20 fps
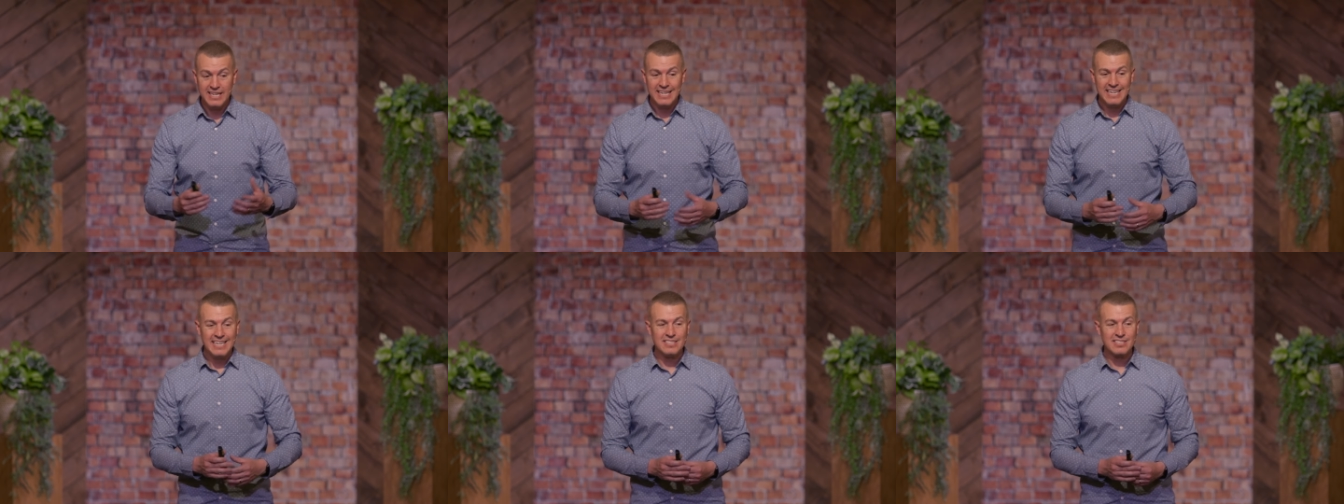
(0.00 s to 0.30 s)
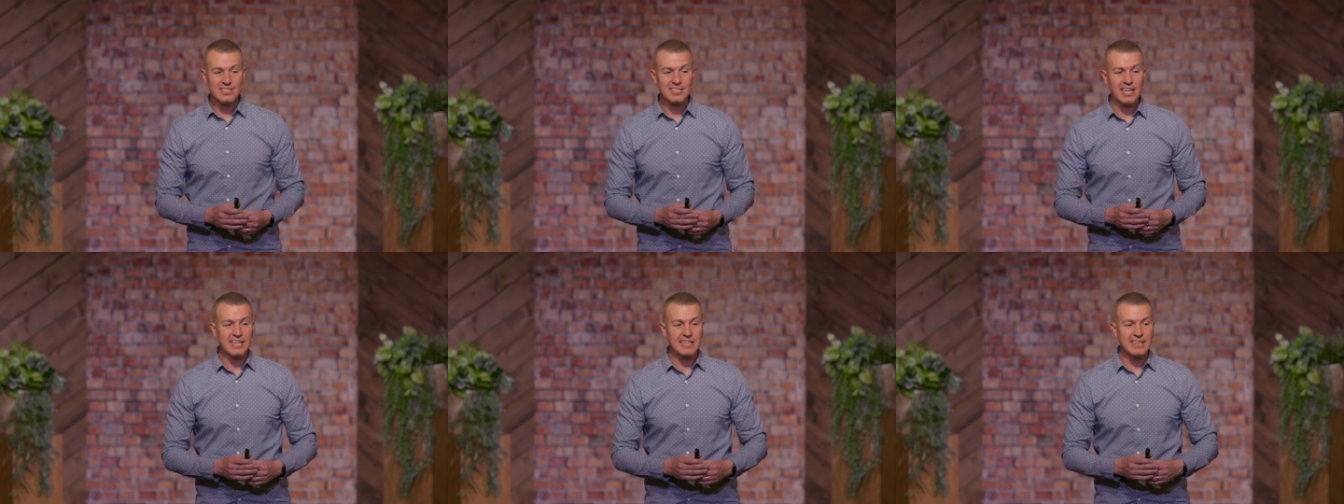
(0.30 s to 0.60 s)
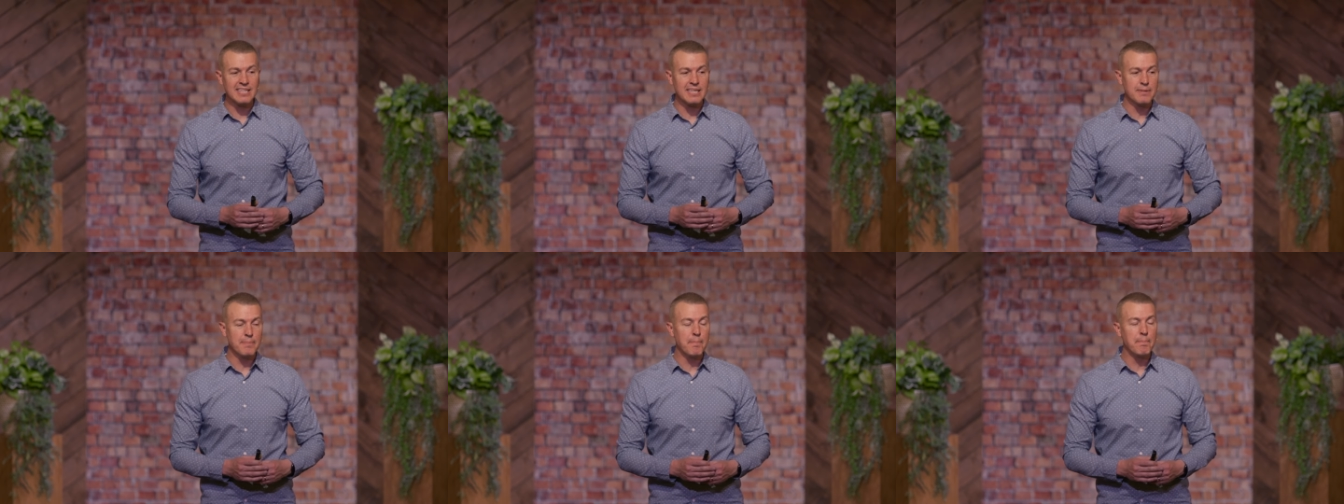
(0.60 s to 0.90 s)
It's like
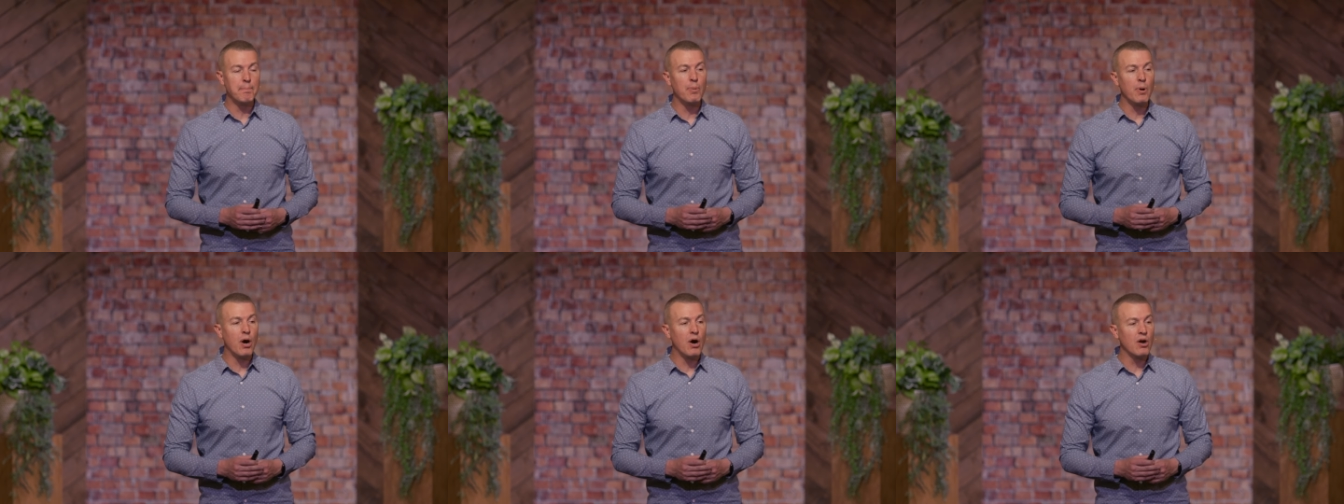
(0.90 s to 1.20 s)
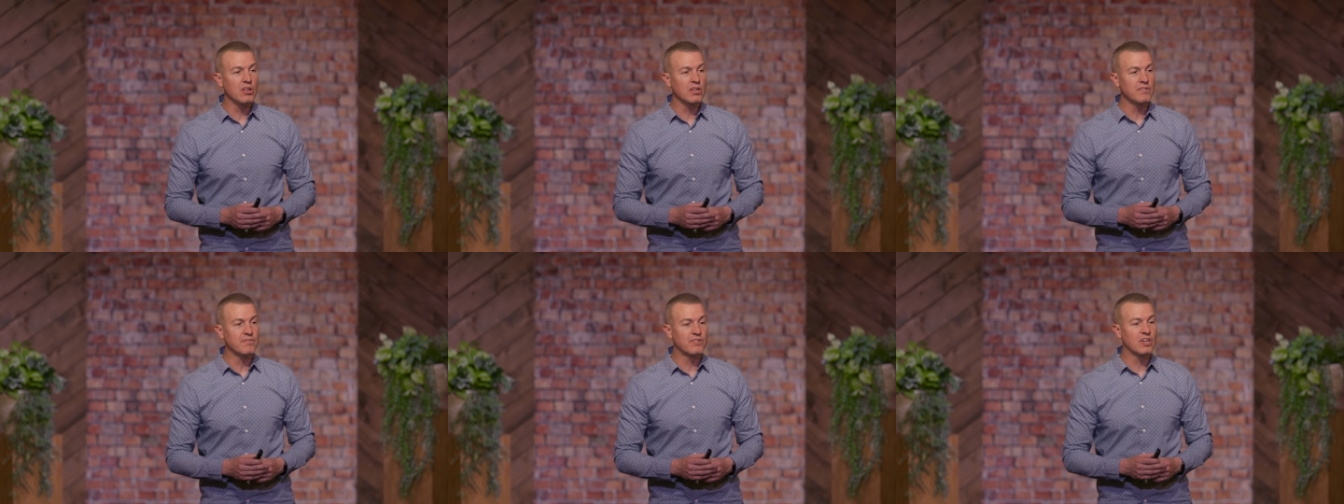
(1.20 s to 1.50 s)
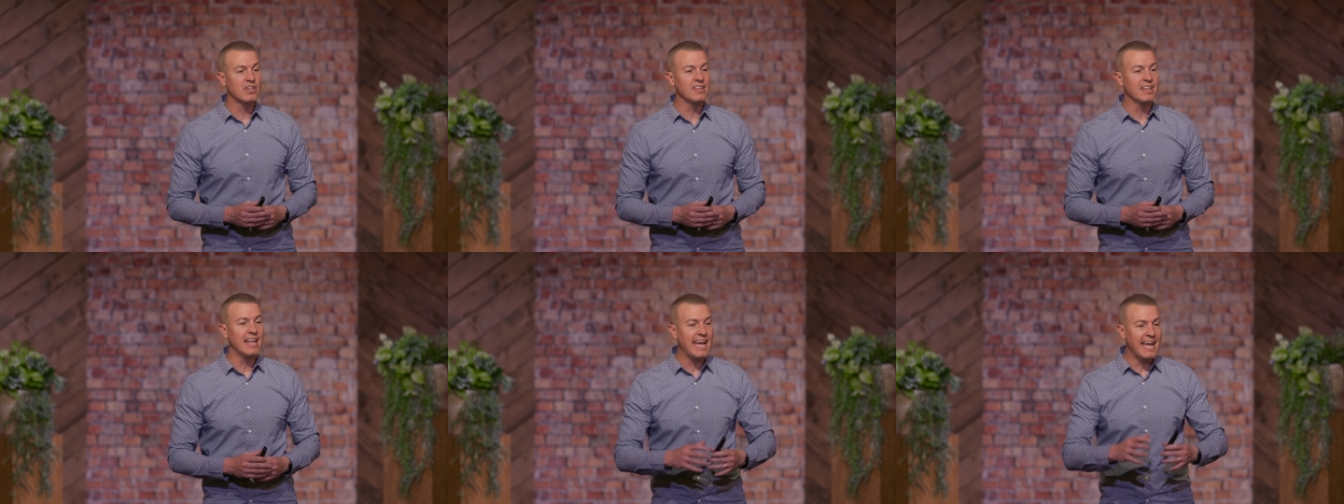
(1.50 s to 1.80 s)
the ball of
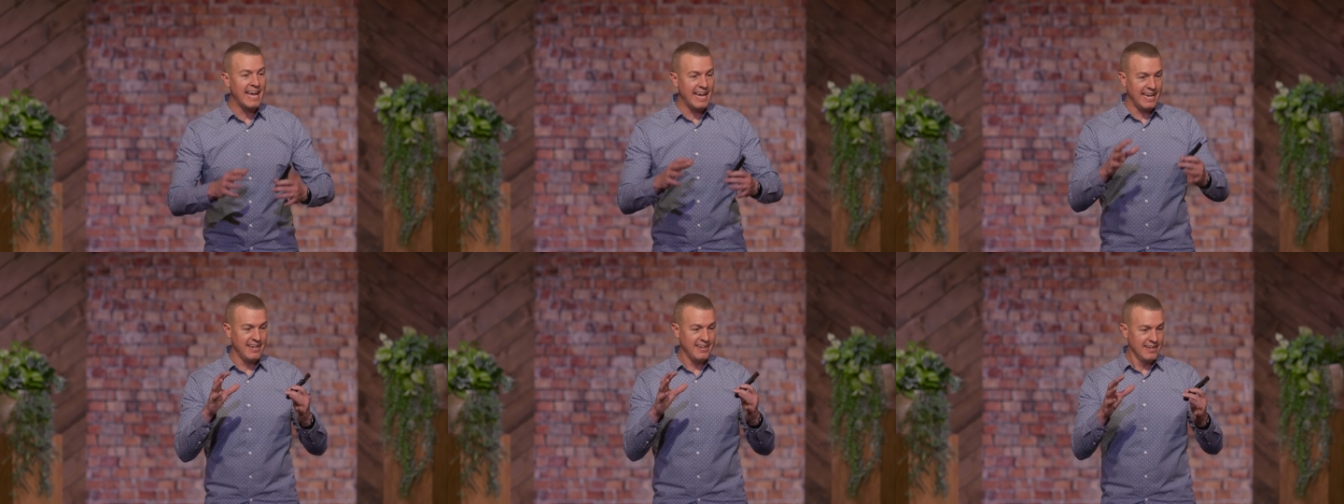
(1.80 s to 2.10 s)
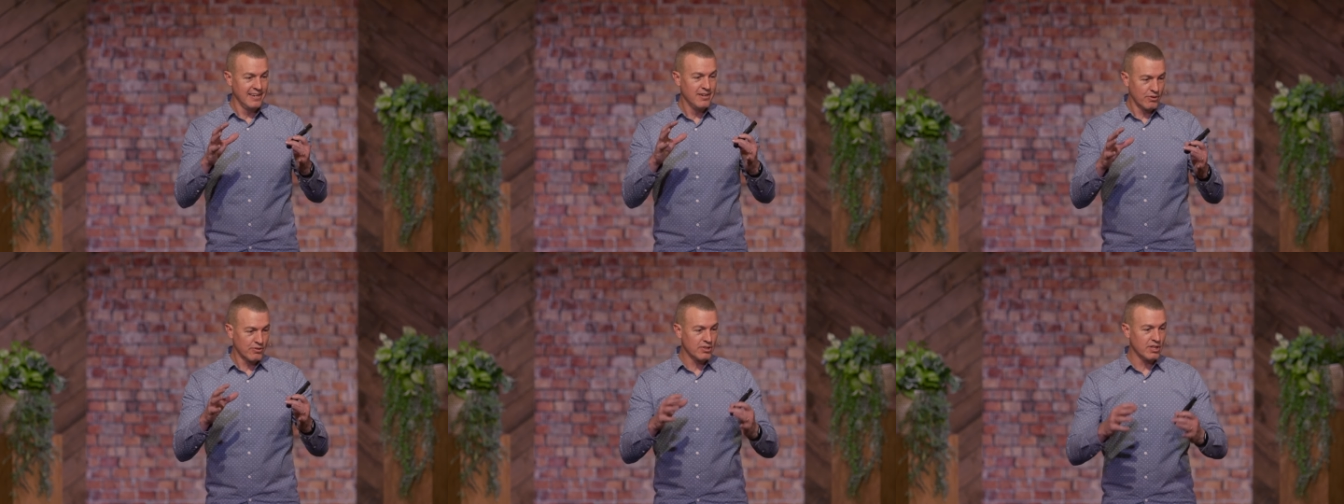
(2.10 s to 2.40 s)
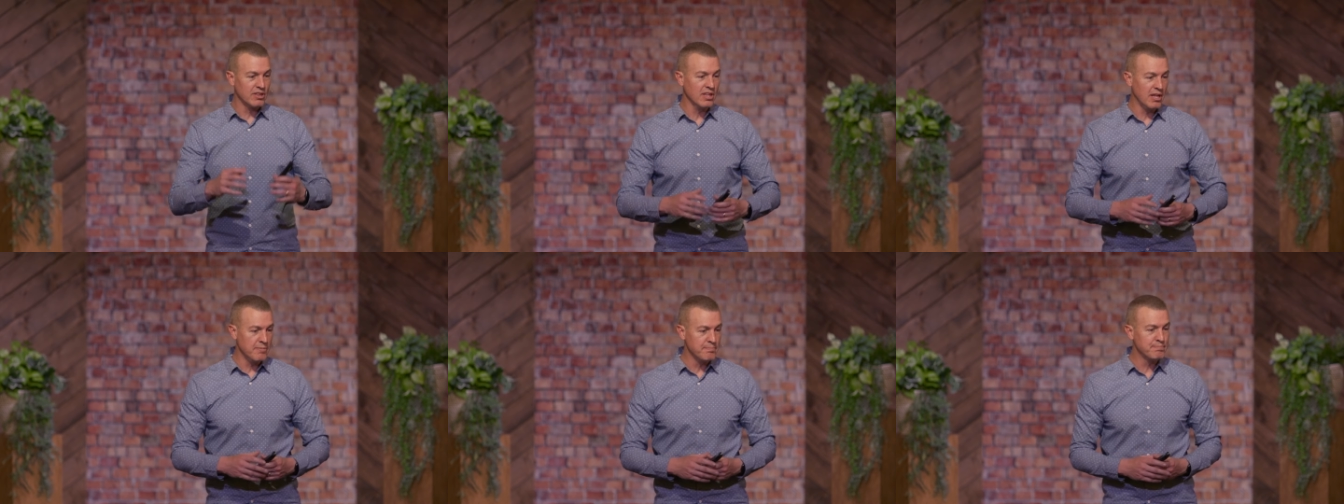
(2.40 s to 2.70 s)
clay or the
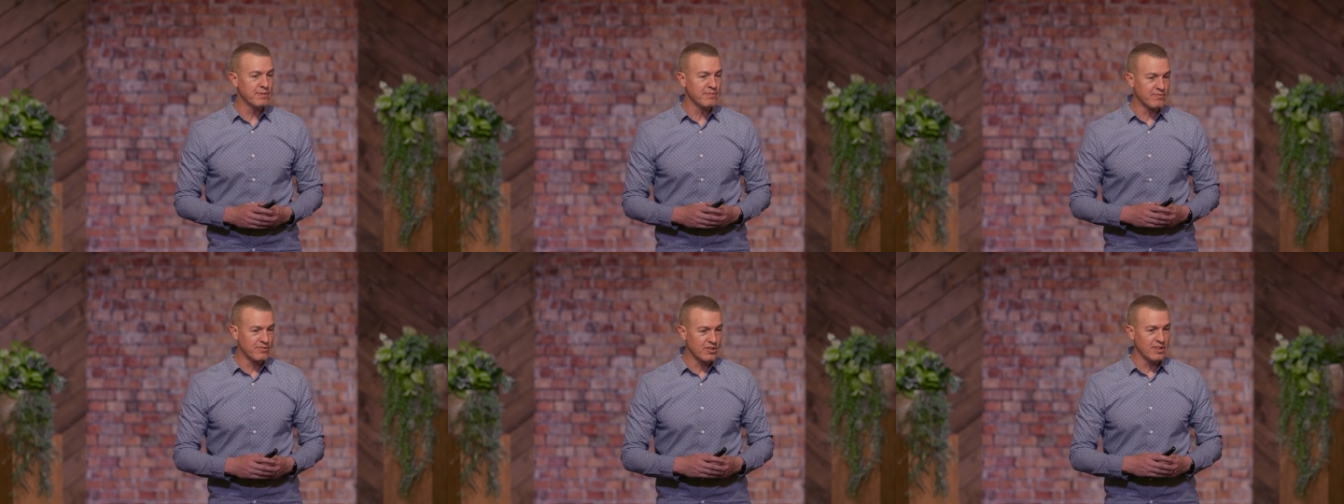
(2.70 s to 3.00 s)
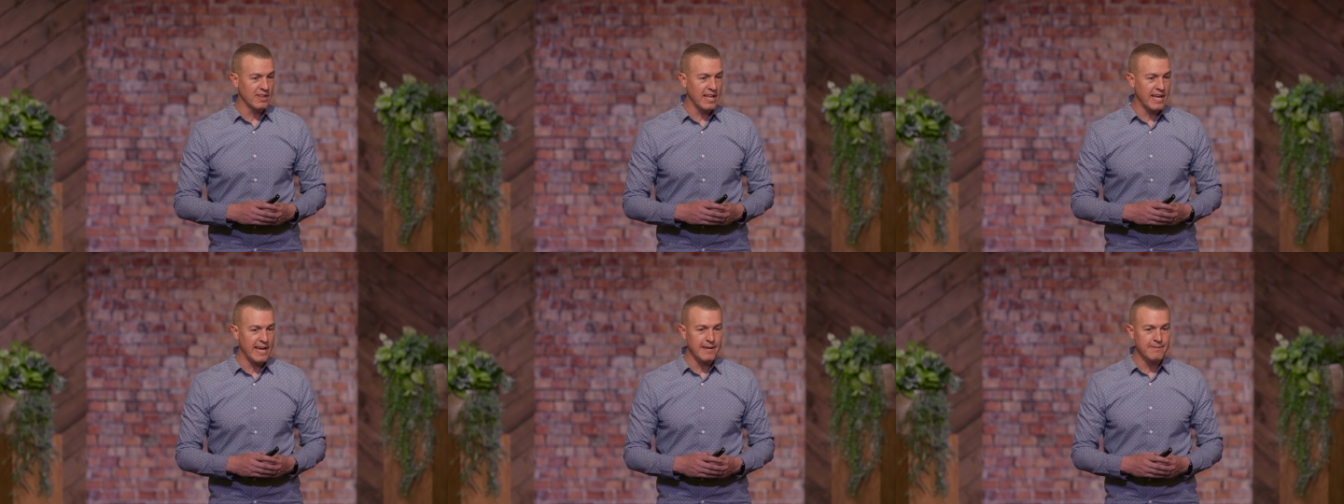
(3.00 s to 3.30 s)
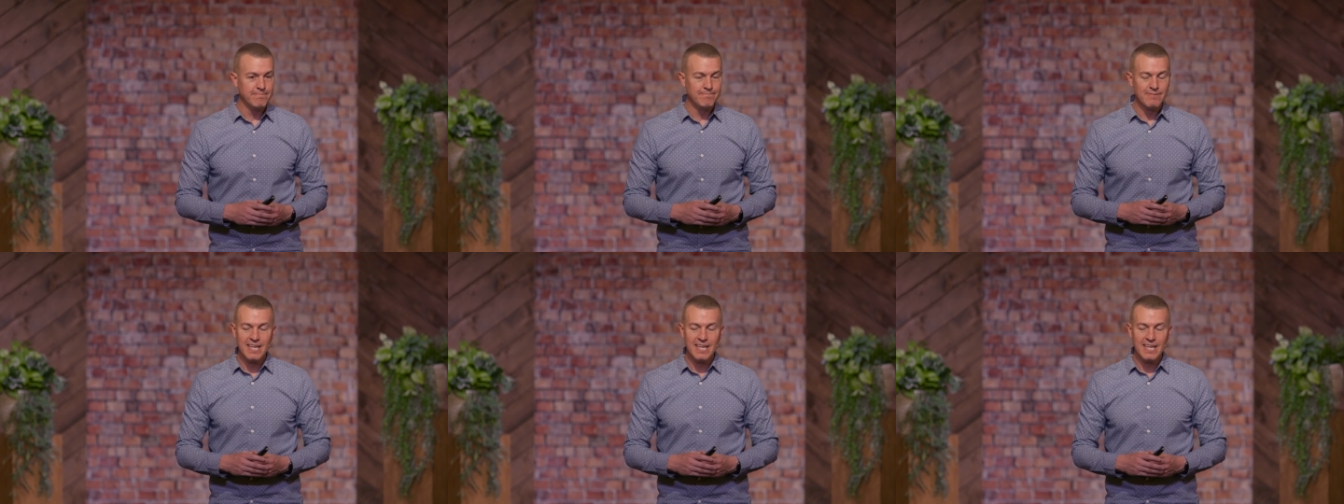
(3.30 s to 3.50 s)
lump of clay,